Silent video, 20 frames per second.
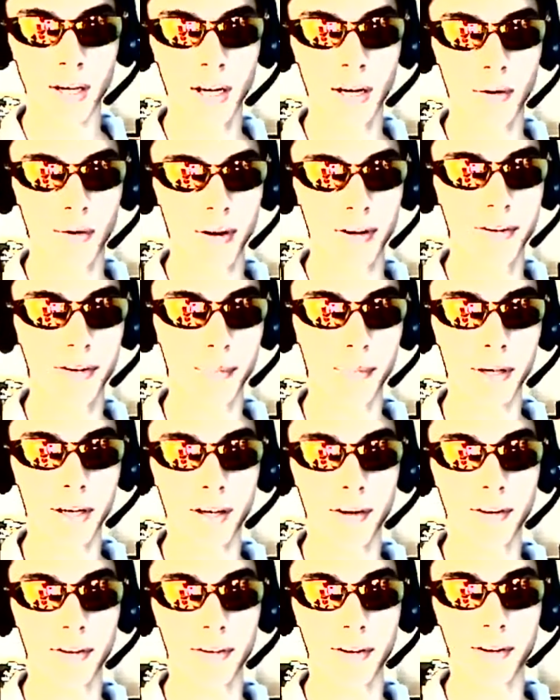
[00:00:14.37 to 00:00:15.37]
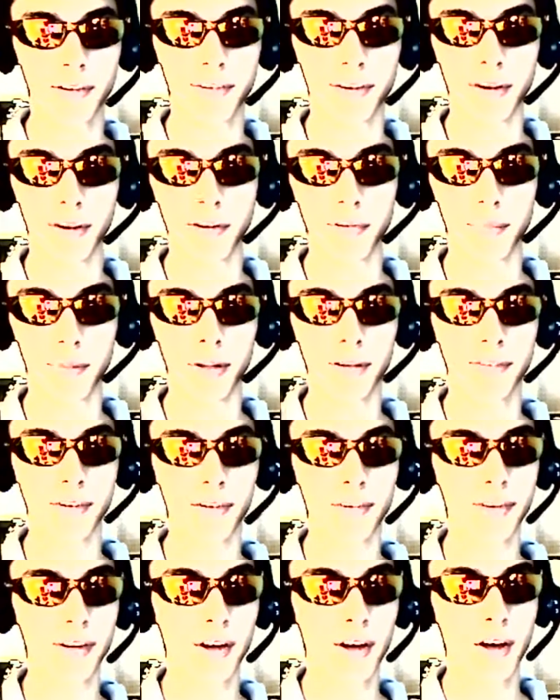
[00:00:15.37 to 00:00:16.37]
Anyways, let me get to the serious
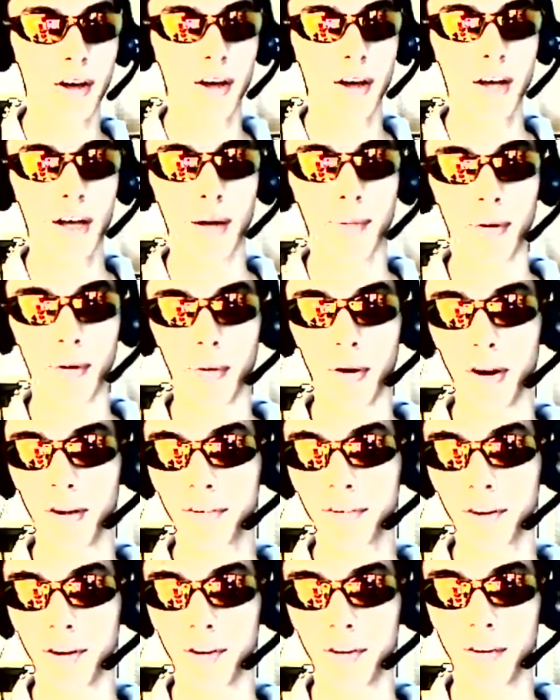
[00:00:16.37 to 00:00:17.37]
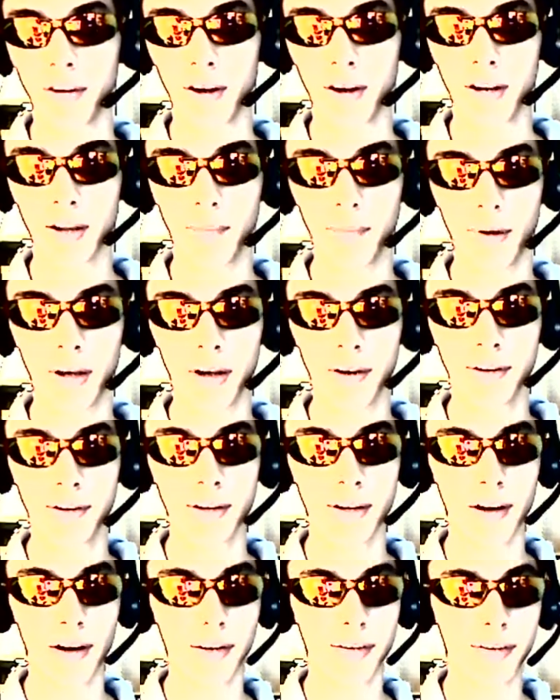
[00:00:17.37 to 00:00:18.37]
business about what I was going to talk
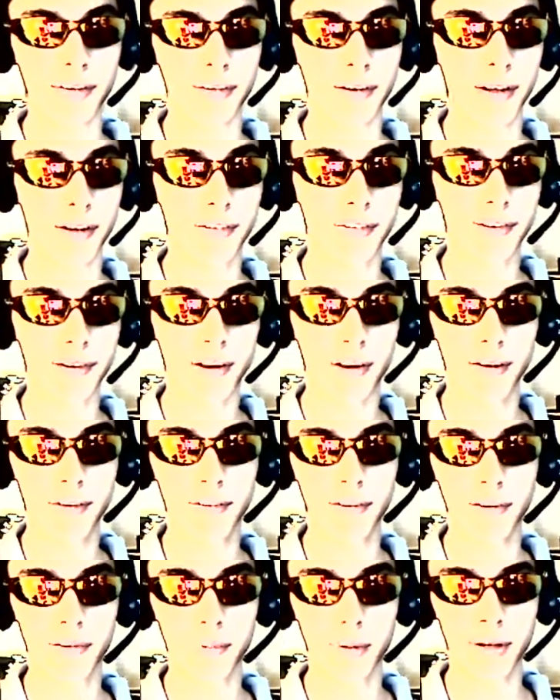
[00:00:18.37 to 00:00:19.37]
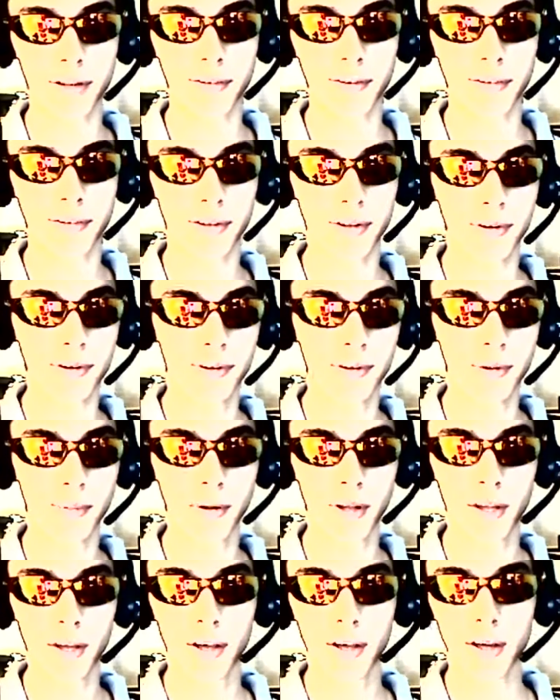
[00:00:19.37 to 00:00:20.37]
about. I guess it's not seriousness because it's
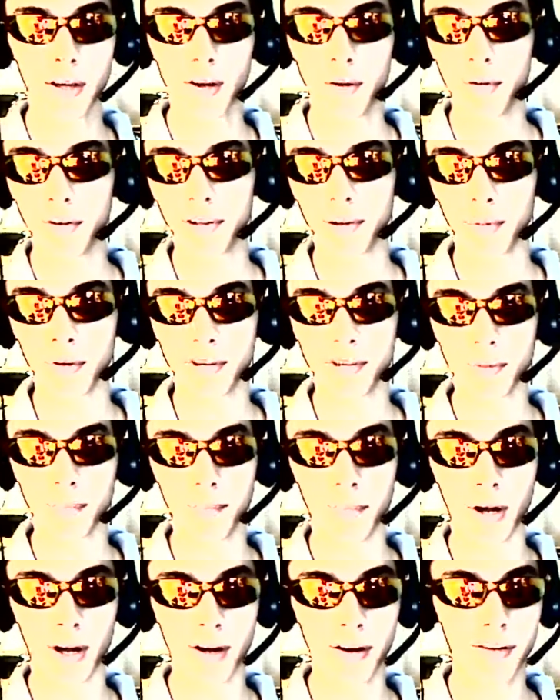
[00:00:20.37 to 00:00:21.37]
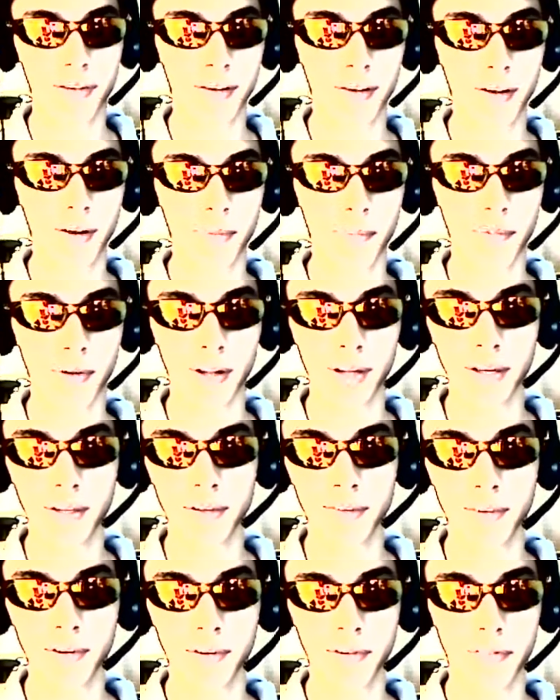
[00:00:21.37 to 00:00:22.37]
YouTube with a bunch of bugs, and
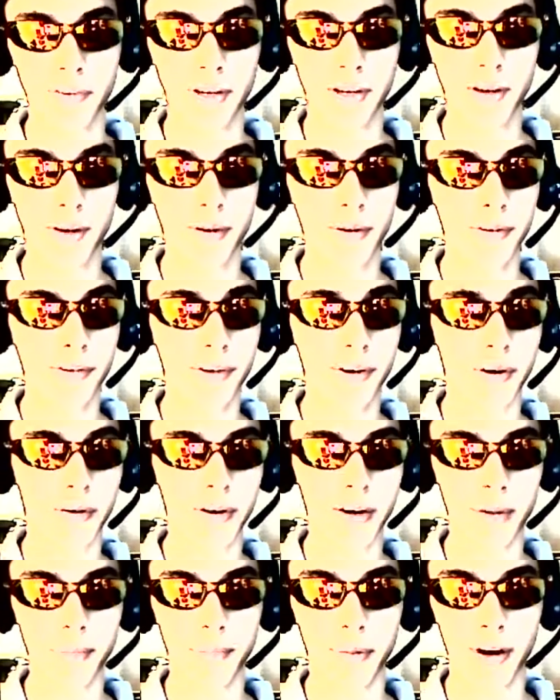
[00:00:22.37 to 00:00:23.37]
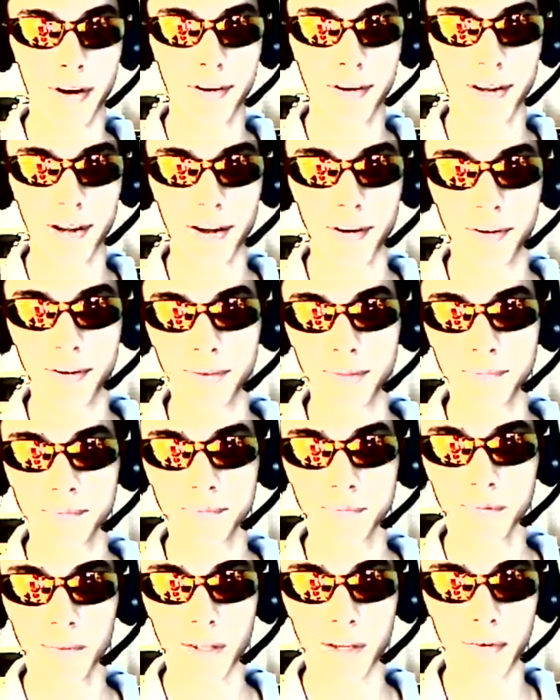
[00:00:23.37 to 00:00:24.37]
hopefully this video isn't already bugged out.
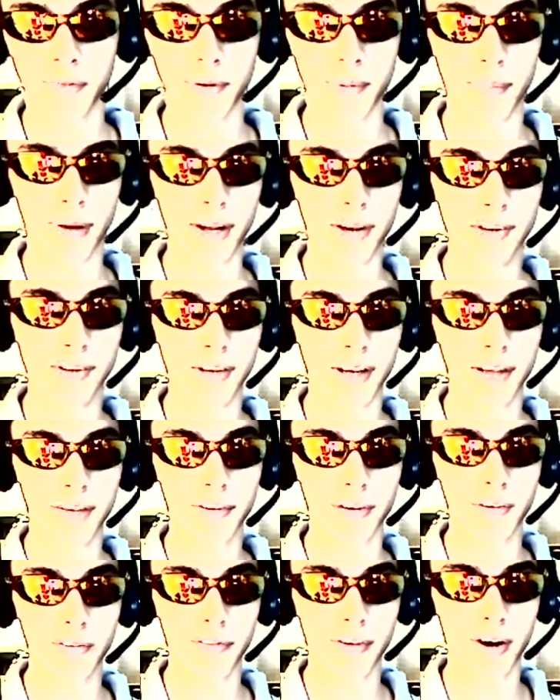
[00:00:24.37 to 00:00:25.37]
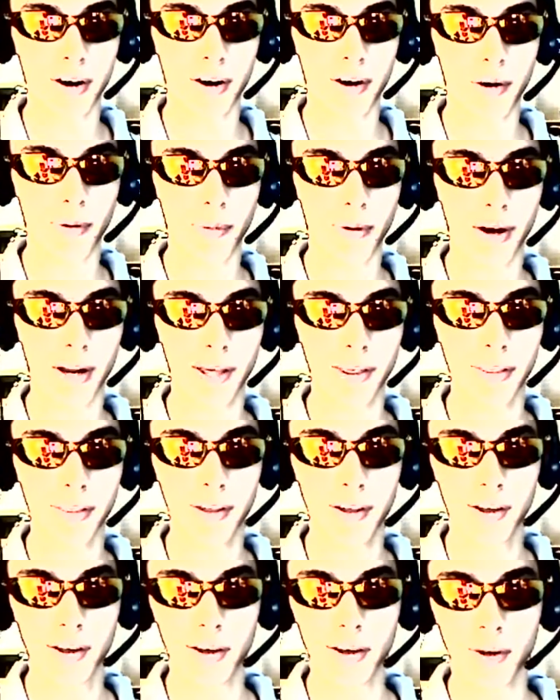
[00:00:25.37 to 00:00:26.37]
If you managed to get this far already
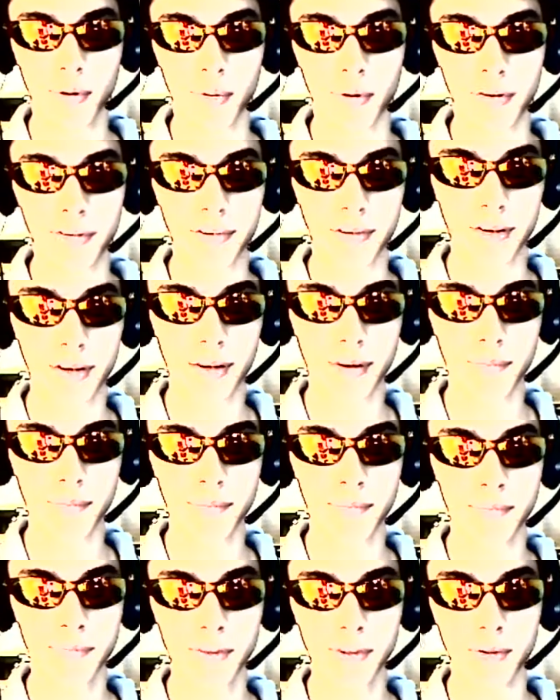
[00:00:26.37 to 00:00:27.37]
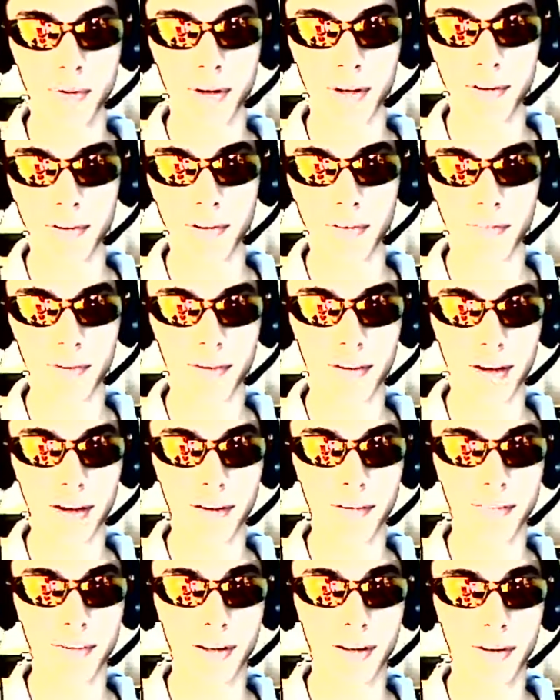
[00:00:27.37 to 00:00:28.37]
within 27
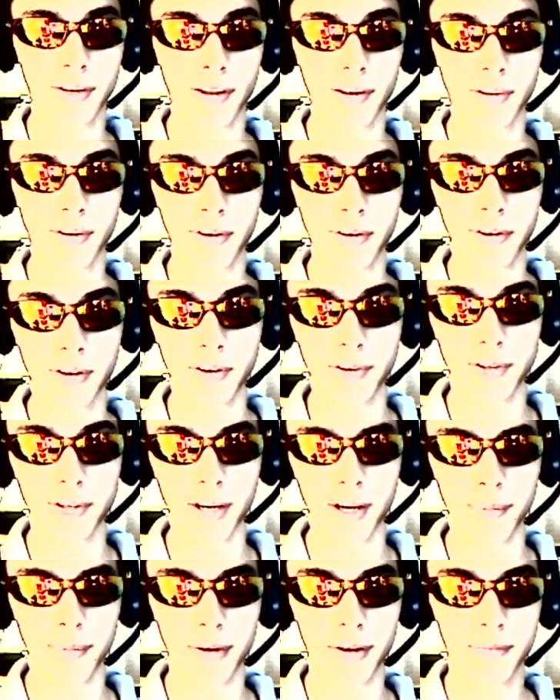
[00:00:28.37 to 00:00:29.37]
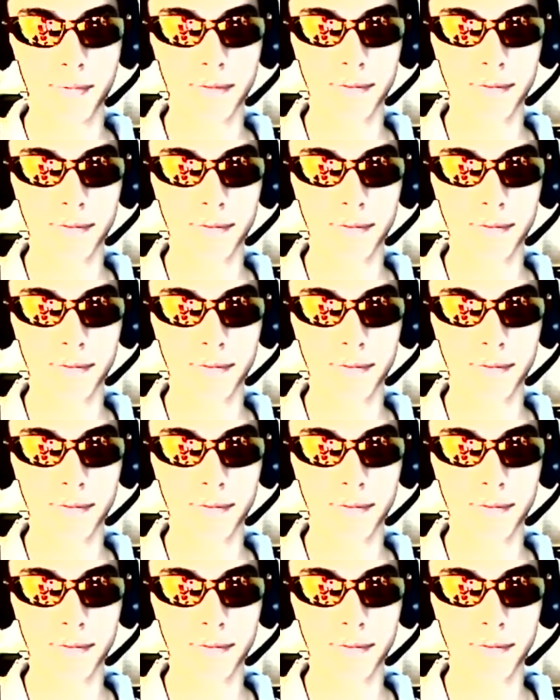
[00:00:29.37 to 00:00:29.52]
seconds in, then you're in good shape.